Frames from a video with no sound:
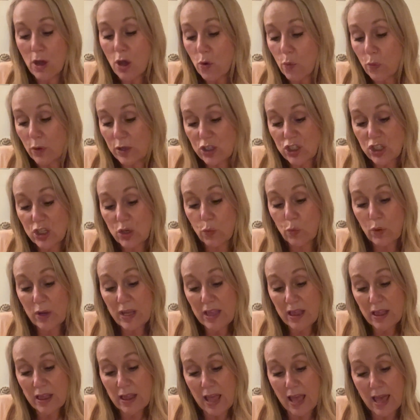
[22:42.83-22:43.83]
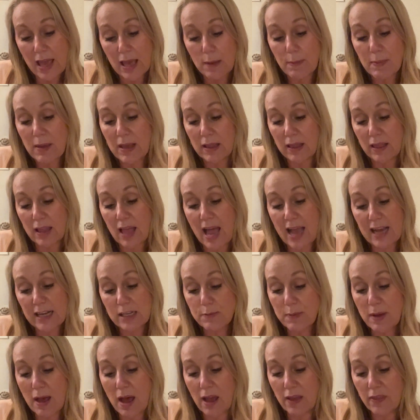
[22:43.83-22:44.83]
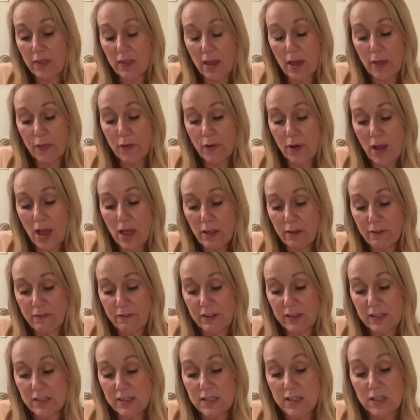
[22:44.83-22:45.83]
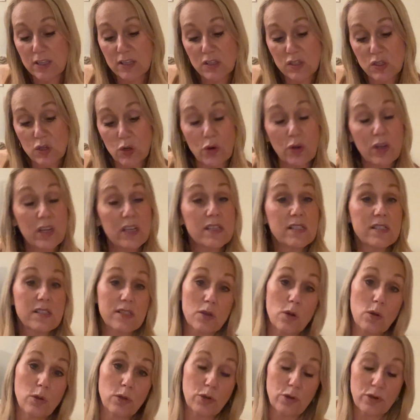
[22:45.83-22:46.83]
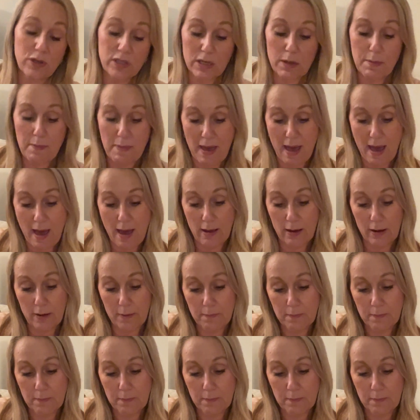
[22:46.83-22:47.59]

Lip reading: When she went lame and lagged behind the other elephants, the circus sold her to back.